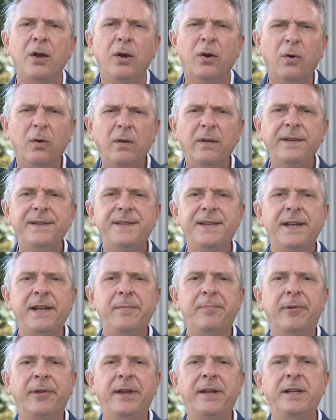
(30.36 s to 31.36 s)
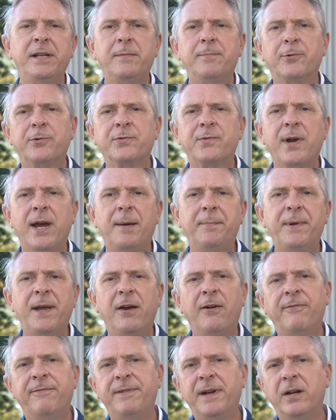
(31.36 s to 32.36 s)
Early city planning prescribed
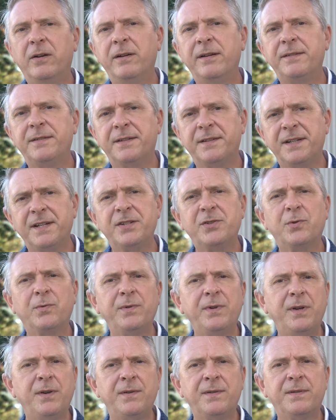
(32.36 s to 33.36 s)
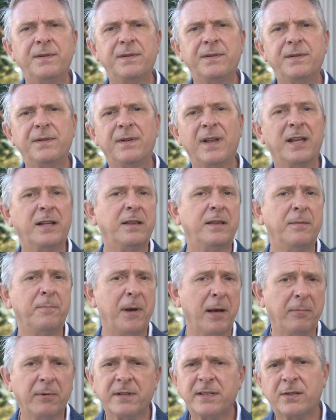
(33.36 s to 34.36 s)
how various essential uses like the
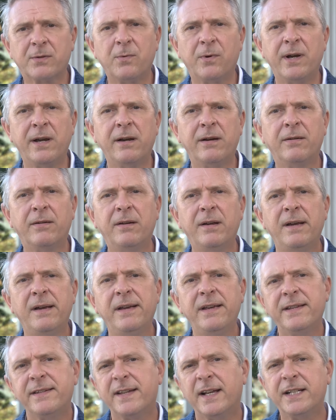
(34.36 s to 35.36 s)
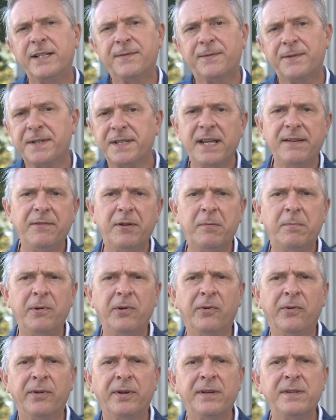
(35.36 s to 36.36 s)
public square, sites for civic
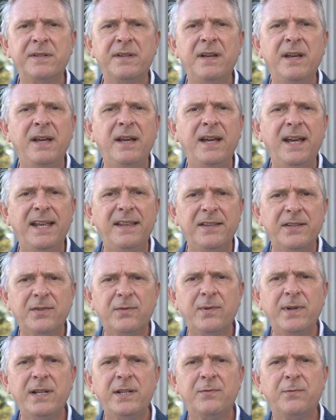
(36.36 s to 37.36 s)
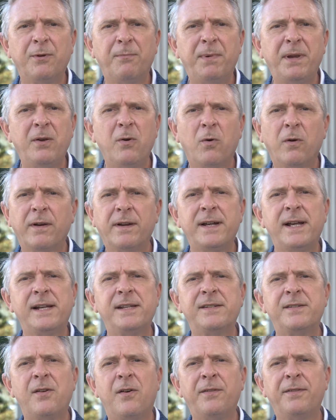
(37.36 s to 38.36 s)
buildings, and the streets would be
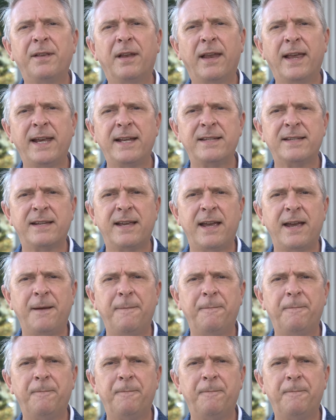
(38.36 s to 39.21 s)
organized on the landscape.